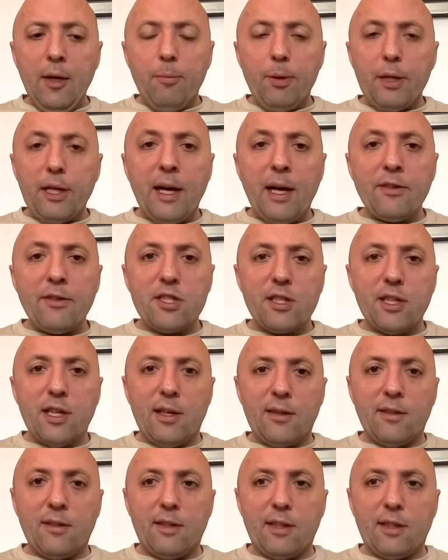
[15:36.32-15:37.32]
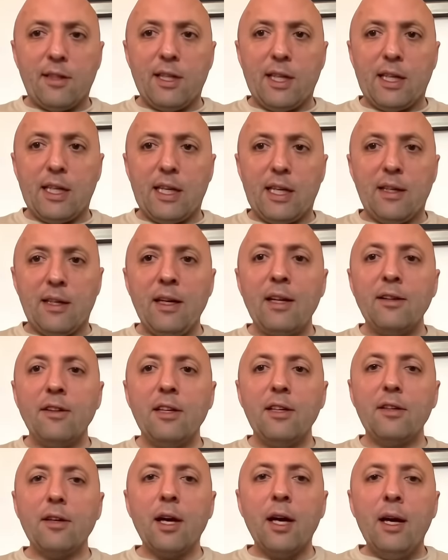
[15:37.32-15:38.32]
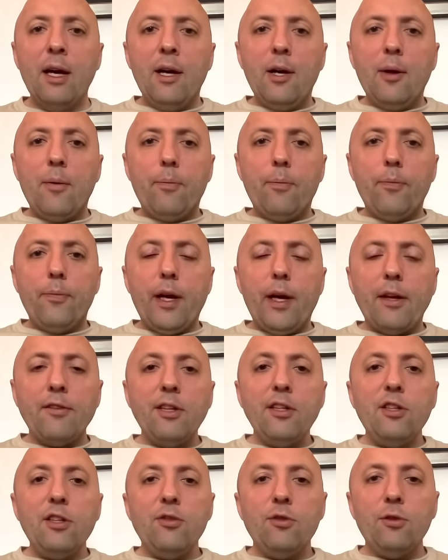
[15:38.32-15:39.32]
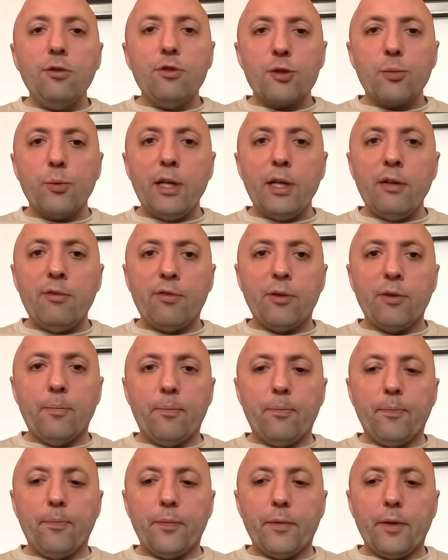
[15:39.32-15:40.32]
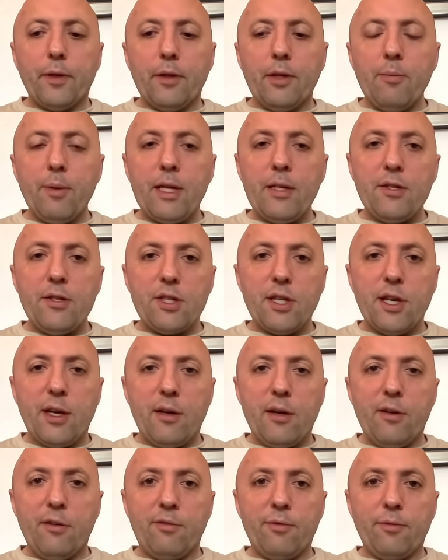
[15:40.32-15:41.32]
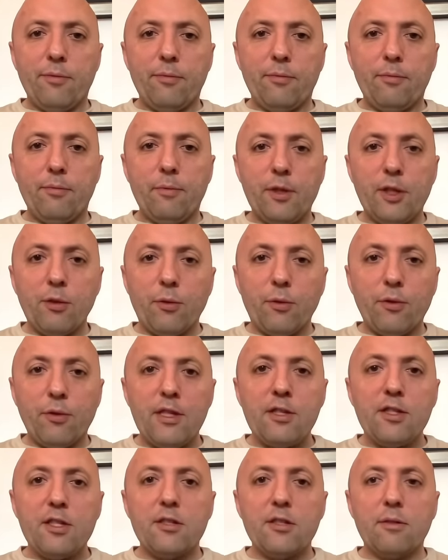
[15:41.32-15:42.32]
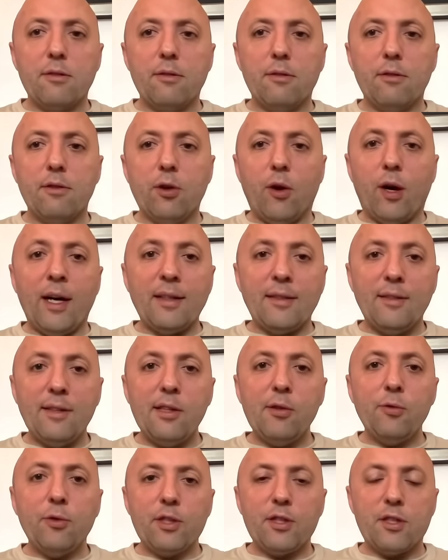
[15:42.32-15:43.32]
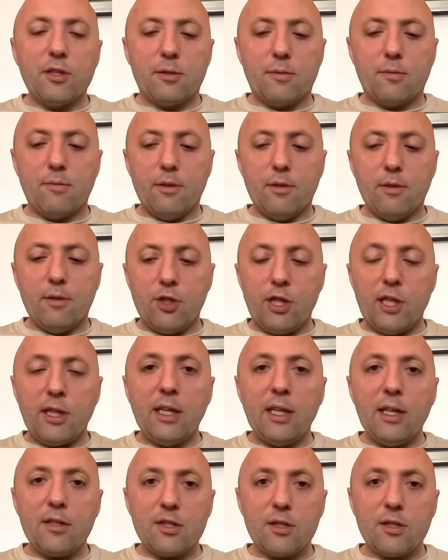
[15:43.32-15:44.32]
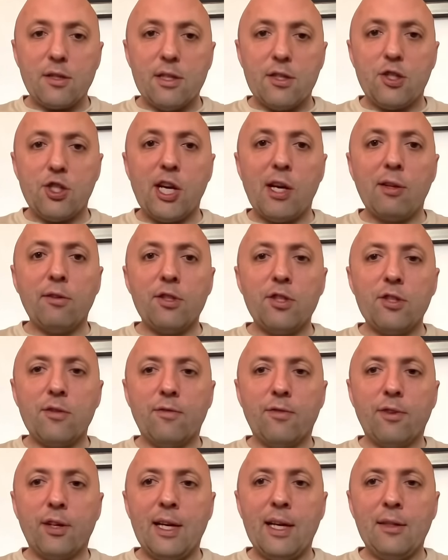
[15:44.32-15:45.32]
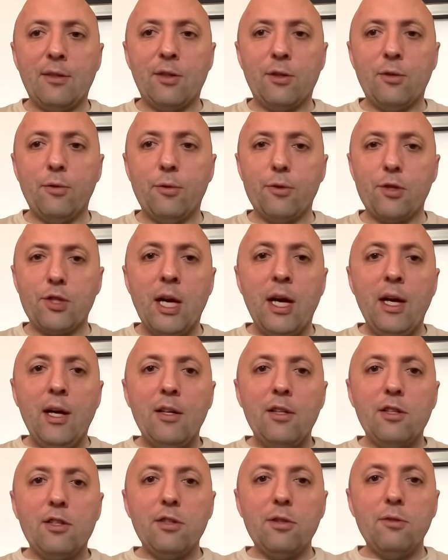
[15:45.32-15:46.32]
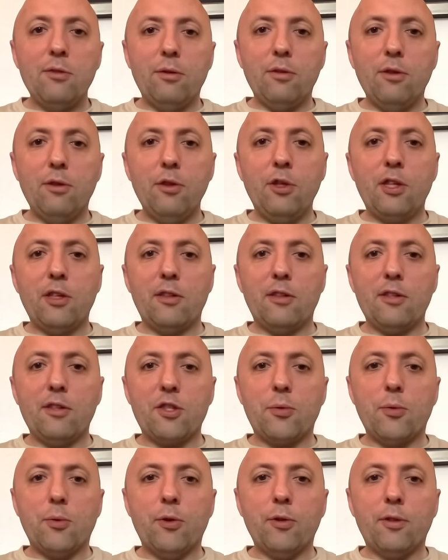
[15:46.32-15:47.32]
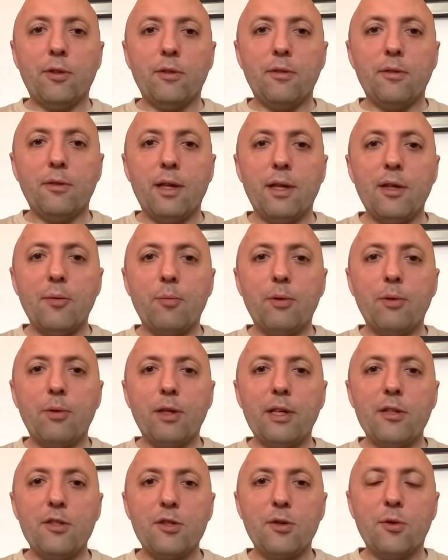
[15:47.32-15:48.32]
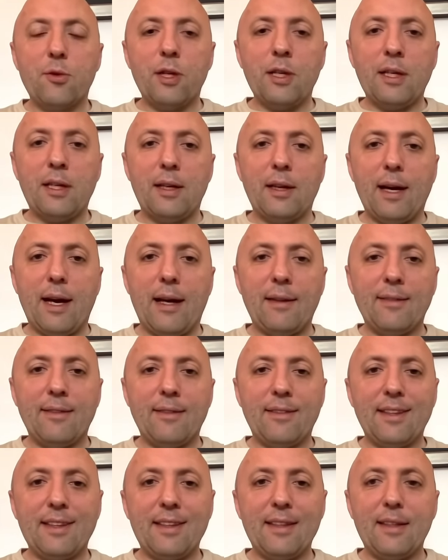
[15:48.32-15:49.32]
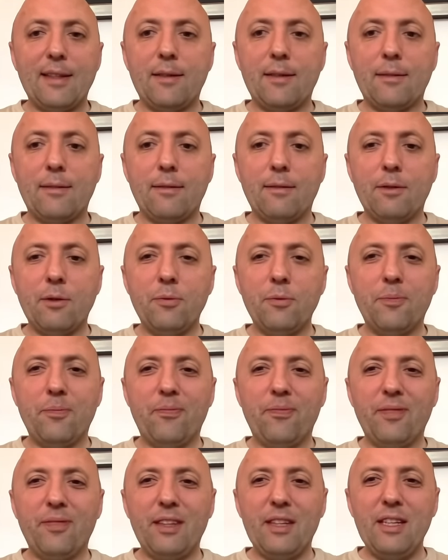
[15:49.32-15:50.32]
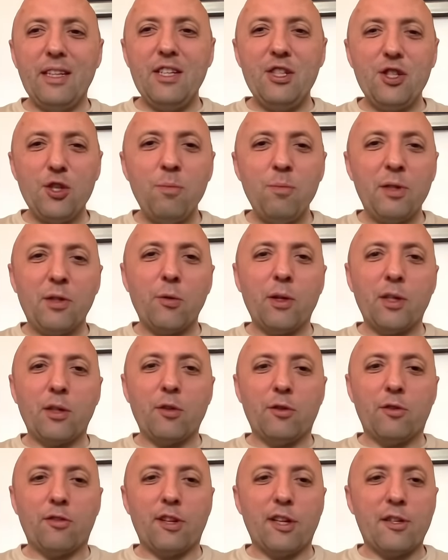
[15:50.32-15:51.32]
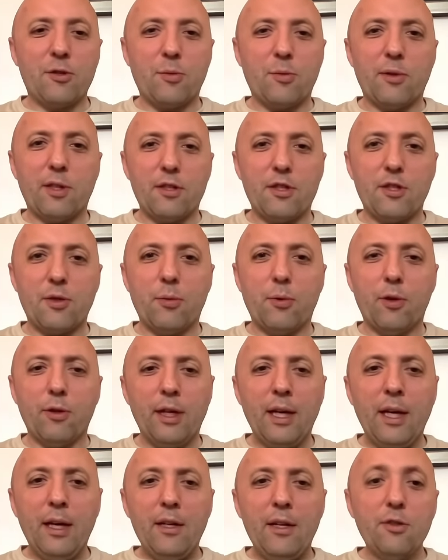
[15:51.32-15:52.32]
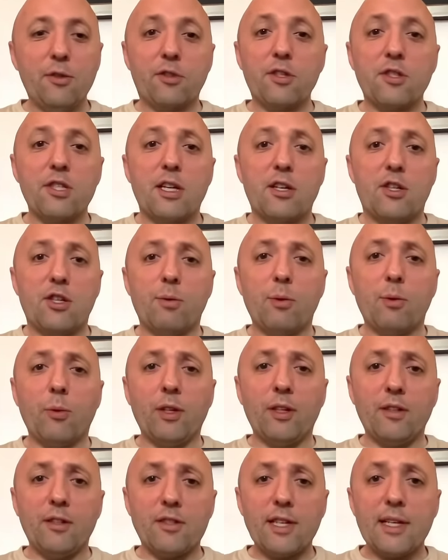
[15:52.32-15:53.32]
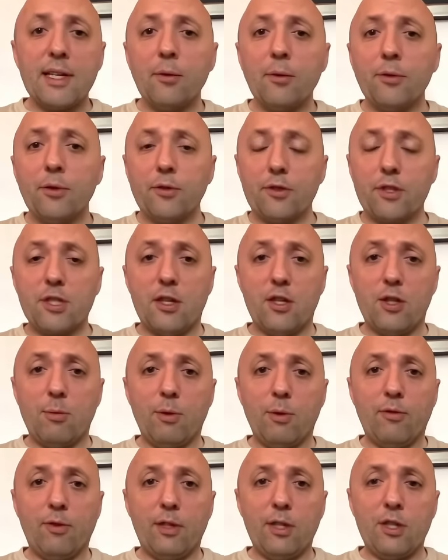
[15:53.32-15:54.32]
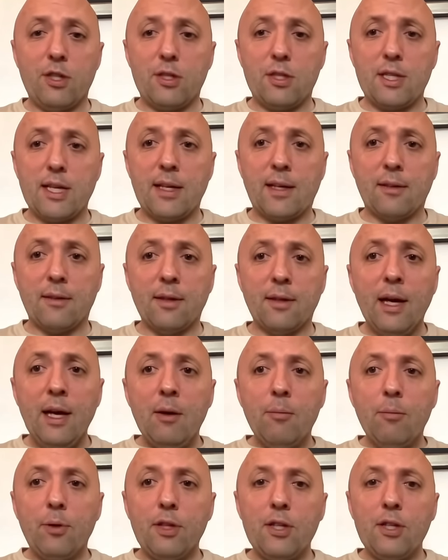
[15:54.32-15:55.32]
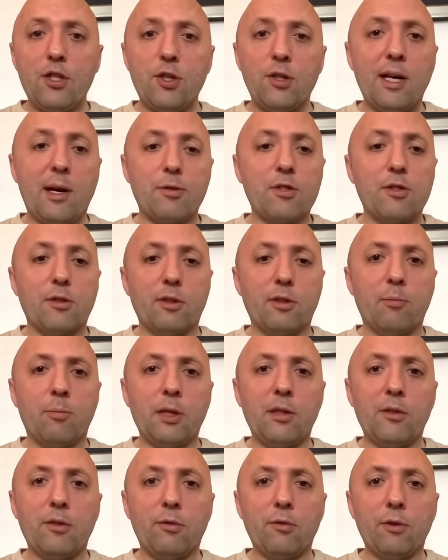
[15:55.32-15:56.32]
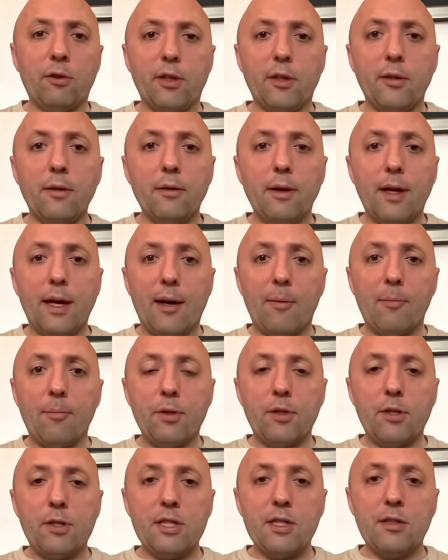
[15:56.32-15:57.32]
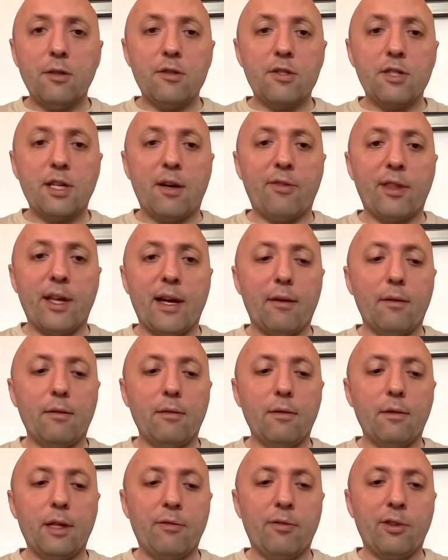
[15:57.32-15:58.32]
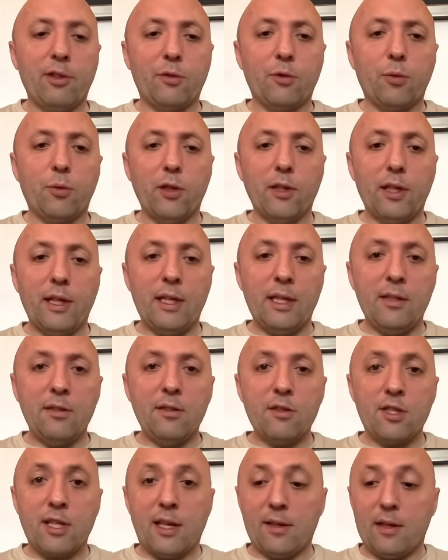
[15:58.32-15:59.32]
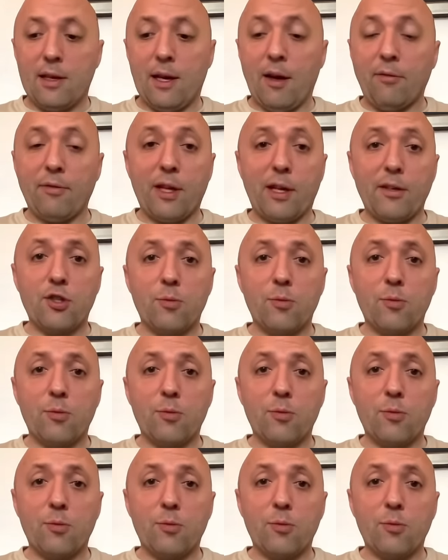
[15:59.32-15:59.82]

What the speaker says: But it has started to kick in. And I think you do sway from the mindset of, you know, this is not ideal, this is tricky, it's challenging for a head coach, to looking at the squad and the players who are in it and thinking, well, he should be doing good things with this squad. It's not to say he should be winning the title, not to say he should be finishing second, but they should absolutely be in the running because he does have that level of quality. He does have that